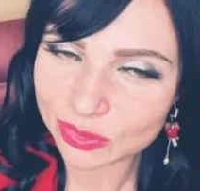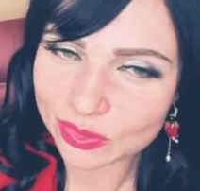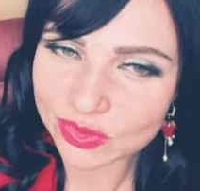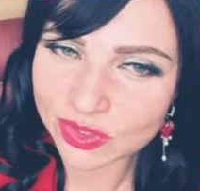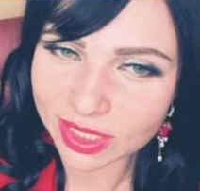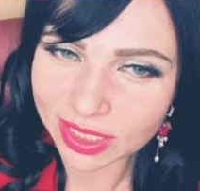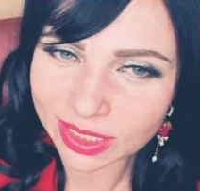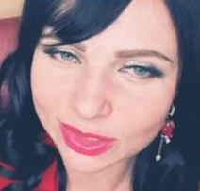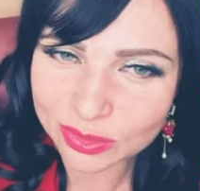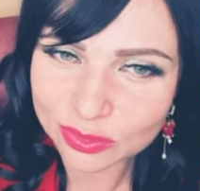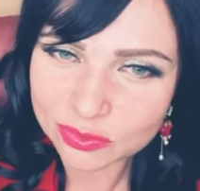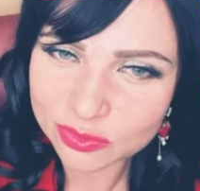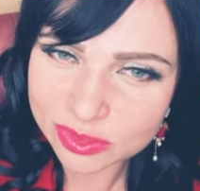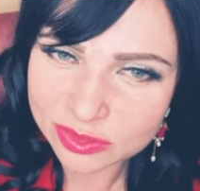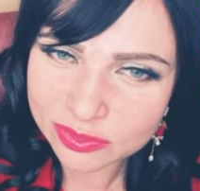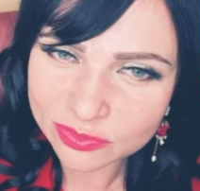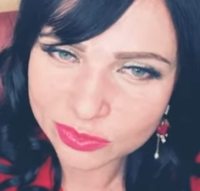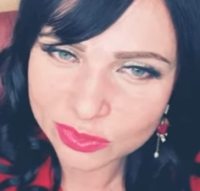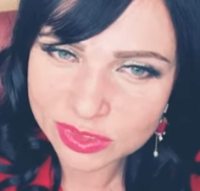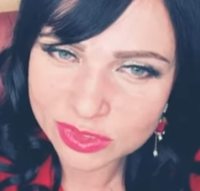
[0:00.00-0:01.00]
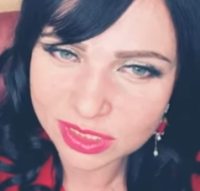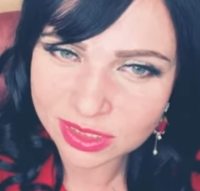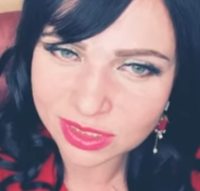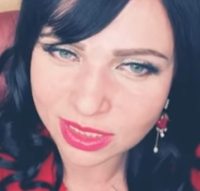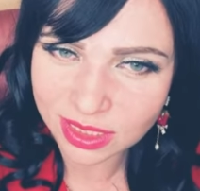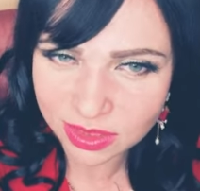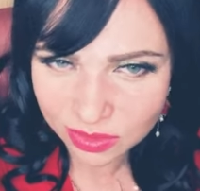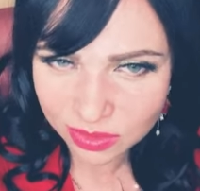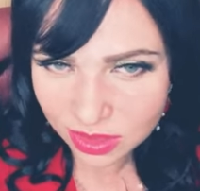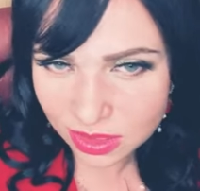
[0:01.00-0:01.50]
Thank you for, for that,
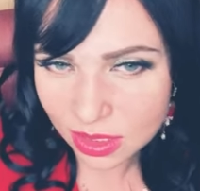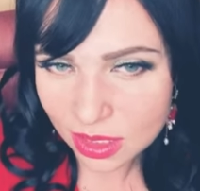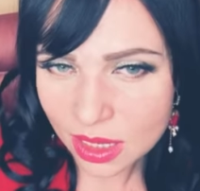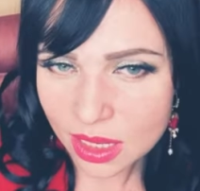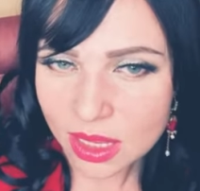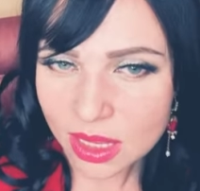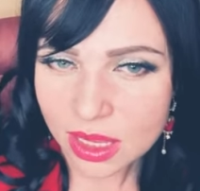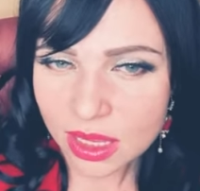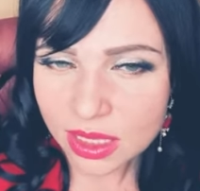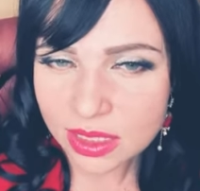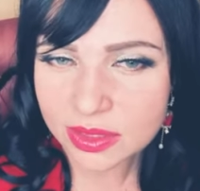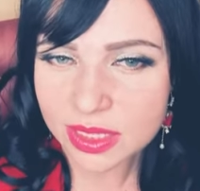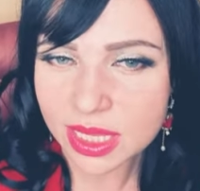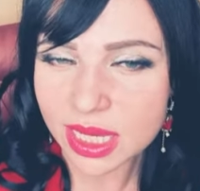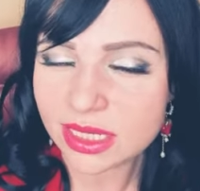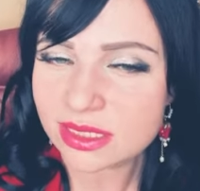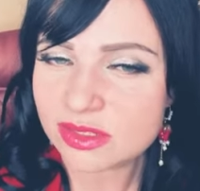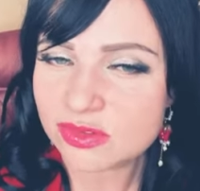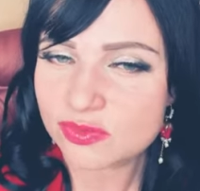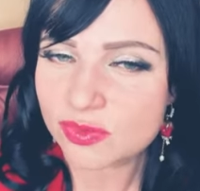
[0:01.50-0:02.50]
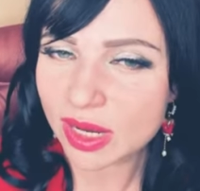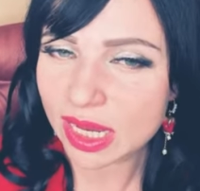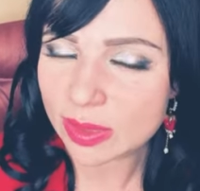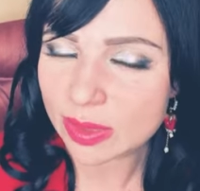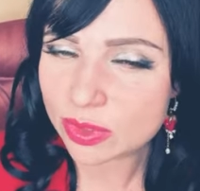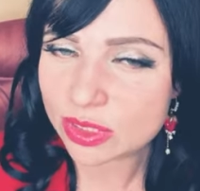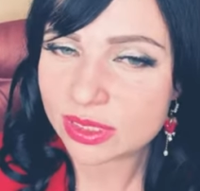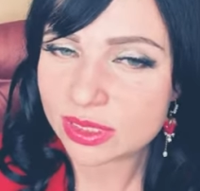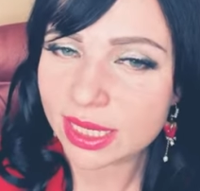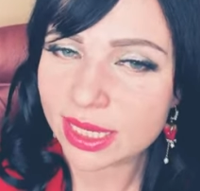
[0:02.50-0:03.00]
Erin. That is
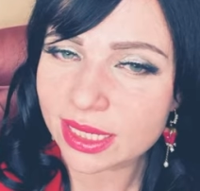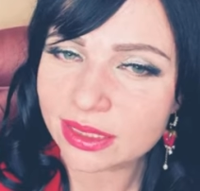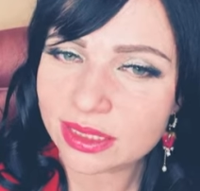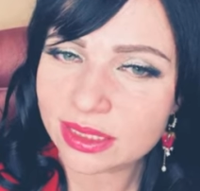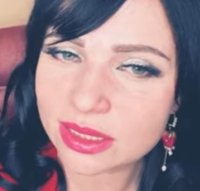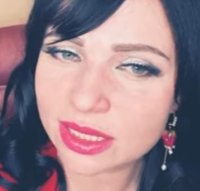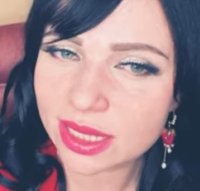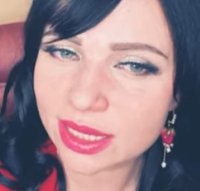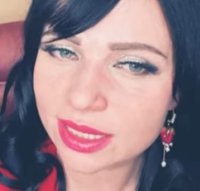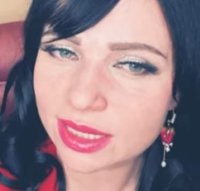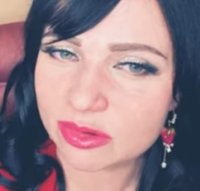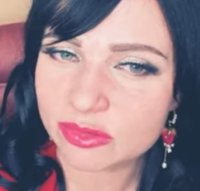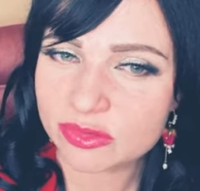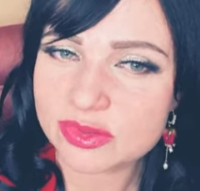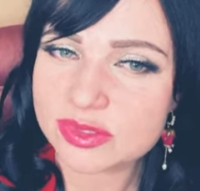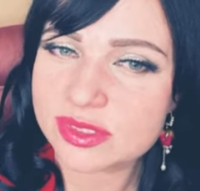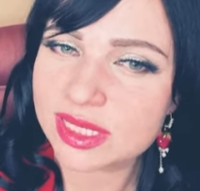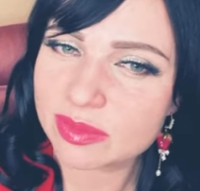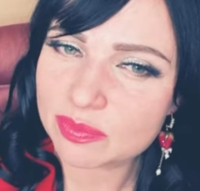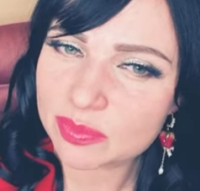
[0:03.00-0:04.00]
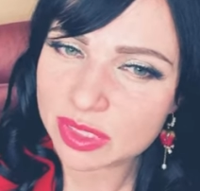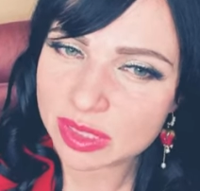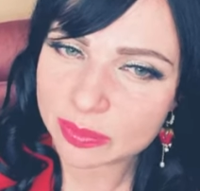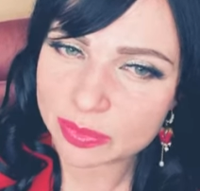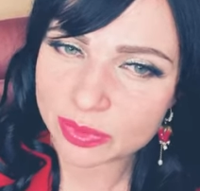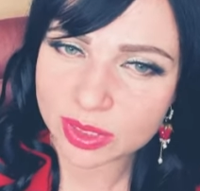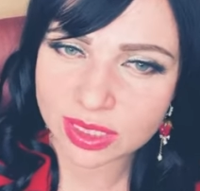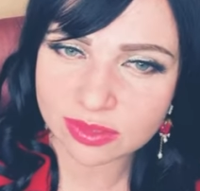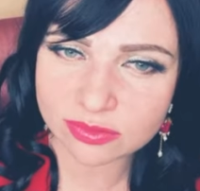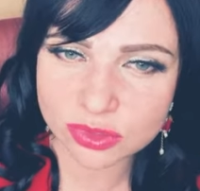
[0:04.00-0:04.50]
vibrant and alive. Some
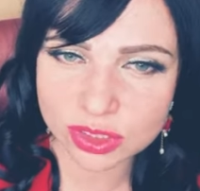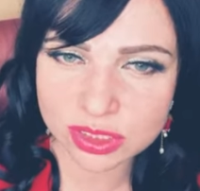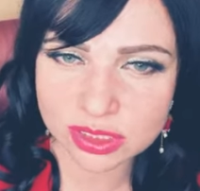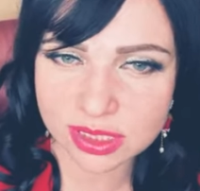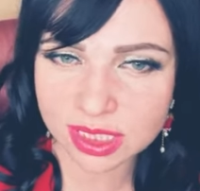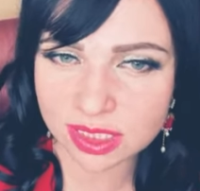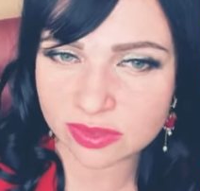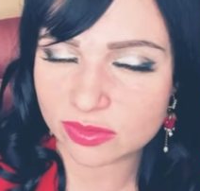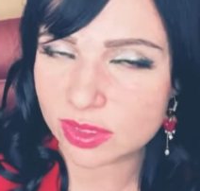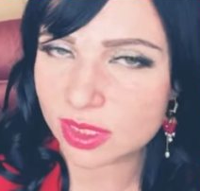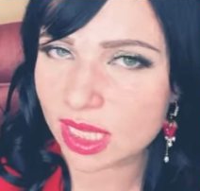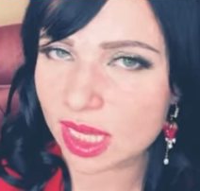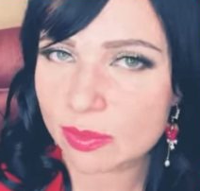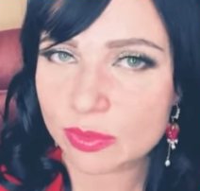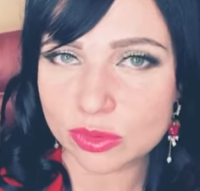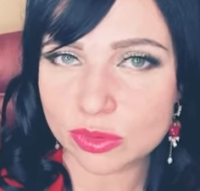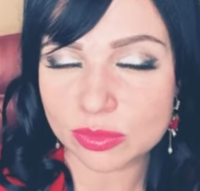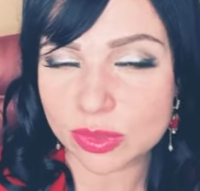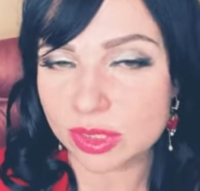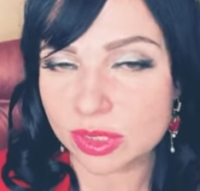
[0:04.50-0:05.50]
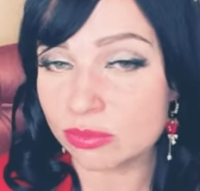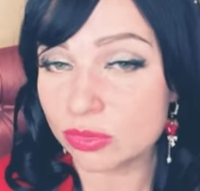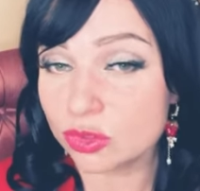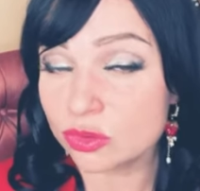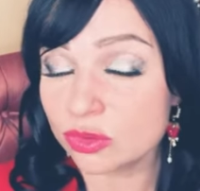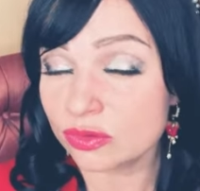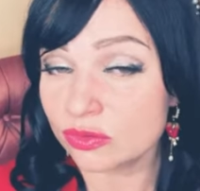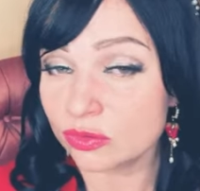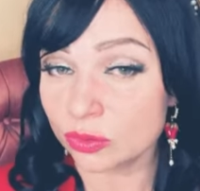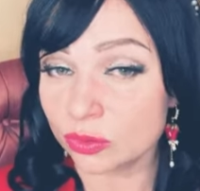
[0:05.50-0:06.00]
people have just given up on being
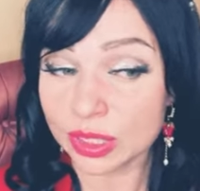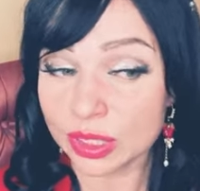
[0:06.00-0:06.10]
beautiful.